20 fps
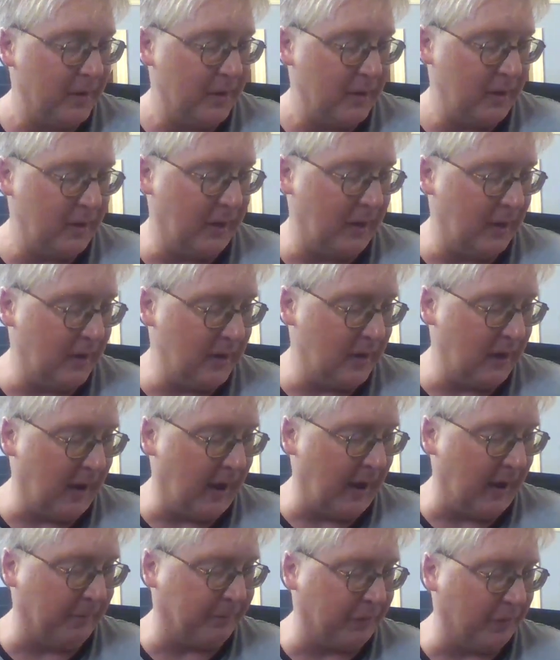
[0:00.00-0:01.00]

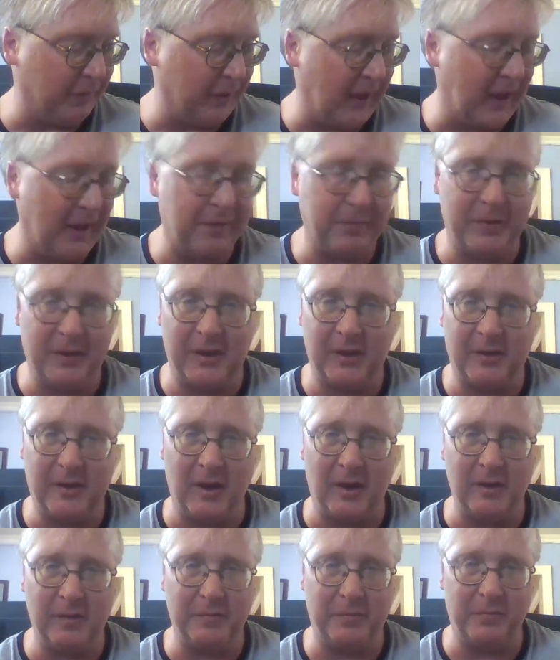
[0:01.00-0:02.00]
after that they
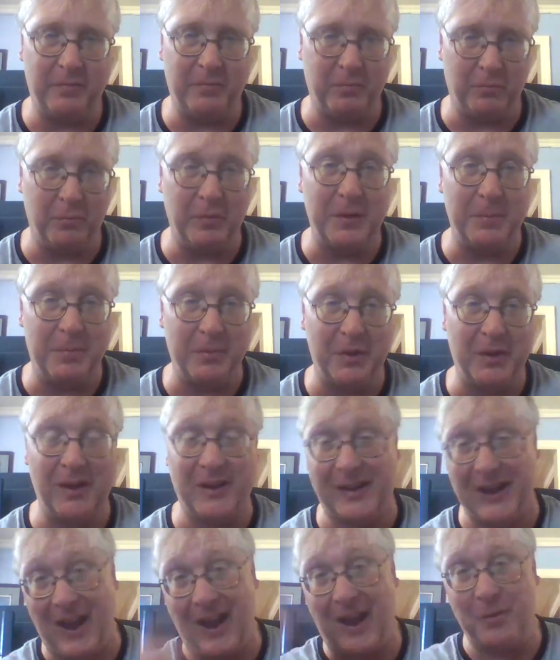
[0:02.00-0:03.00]
kind of reboot it
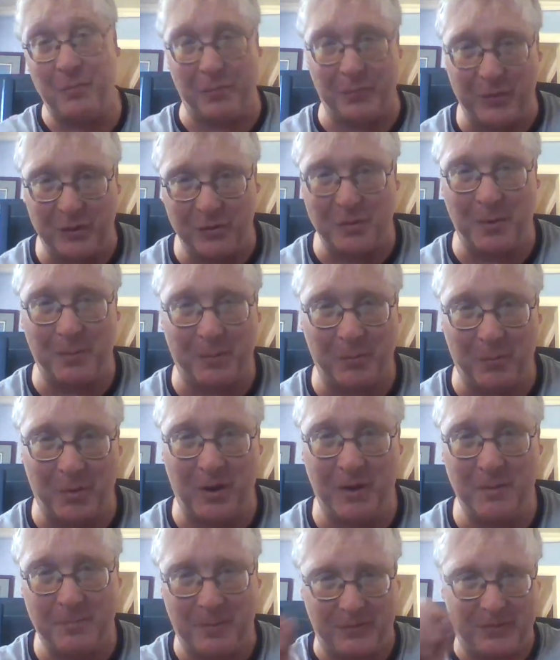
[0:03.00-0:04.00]
again with a new number 1, but